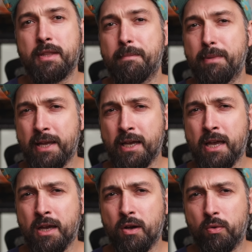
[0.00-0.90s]
The
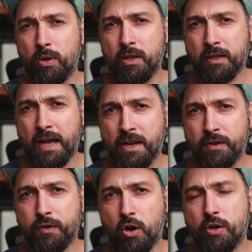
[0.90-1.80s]
blinking will kind
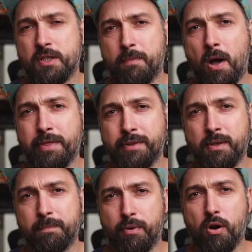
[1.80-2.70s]
of correspond to
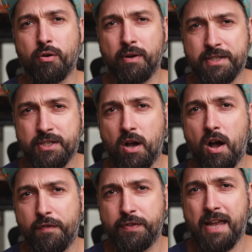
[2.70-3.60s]
the progress of the